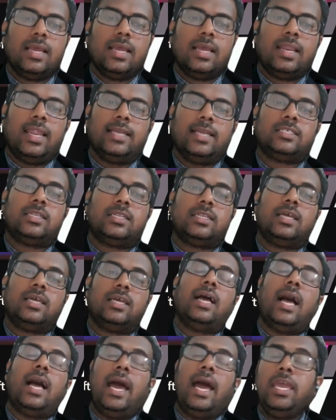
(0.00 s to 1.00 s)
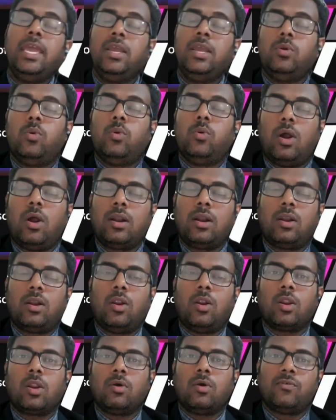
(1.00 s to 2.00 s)
Next, I got
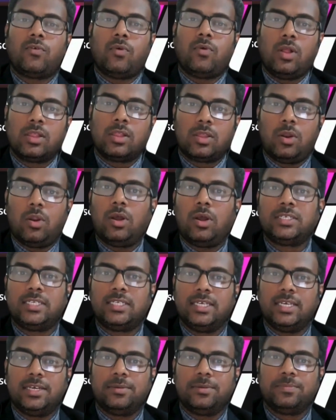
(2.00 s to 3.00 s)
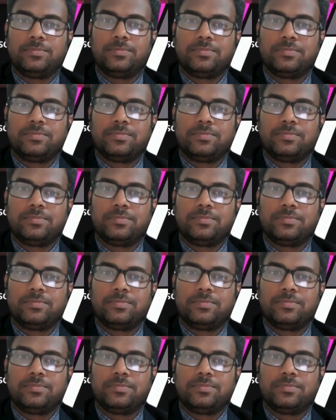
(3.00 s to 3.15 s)
lot of calls last year.